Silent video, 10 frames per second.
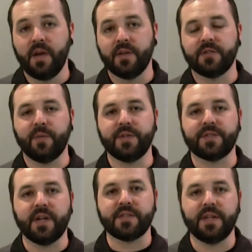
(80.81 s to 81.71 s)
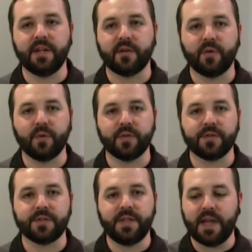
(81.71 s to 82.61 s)
So in discussing
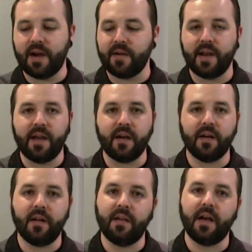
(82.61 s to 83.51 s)
intercoolers, the air-to-air